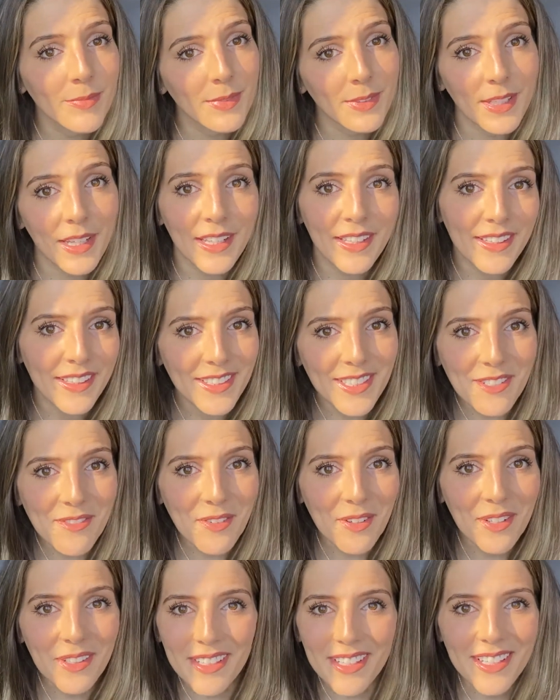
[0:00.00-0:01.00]
slightly
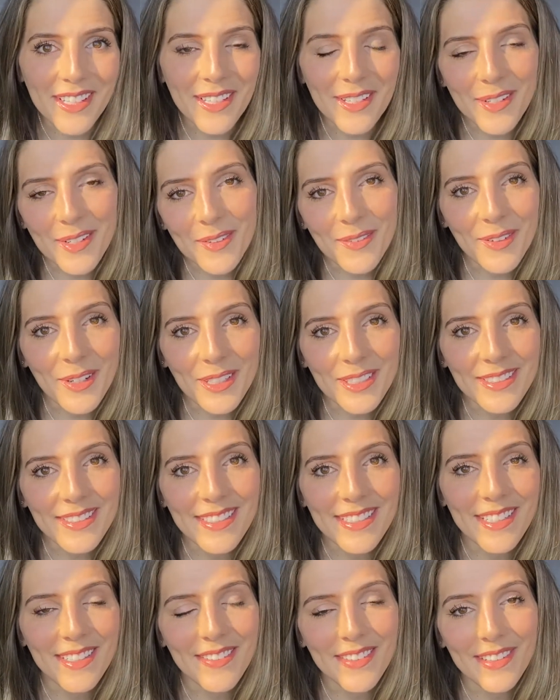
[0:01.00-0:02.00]
different than the
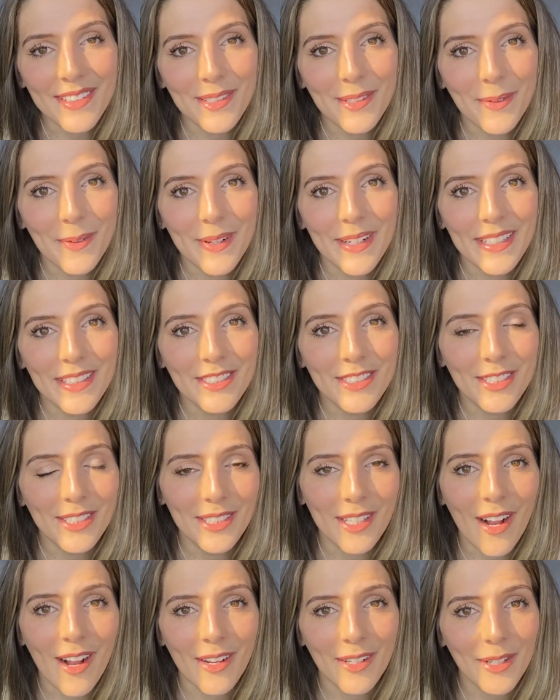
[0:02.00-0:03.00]
University of Illinois at
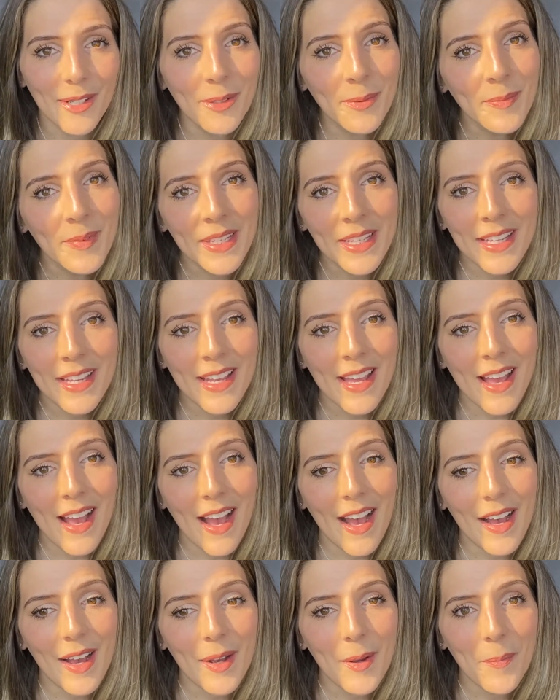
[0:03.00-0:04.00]
Chicago
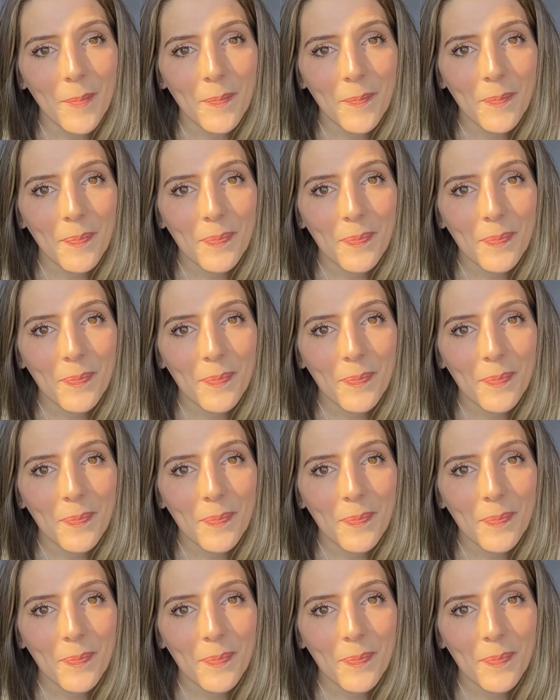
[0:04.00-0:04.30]
um,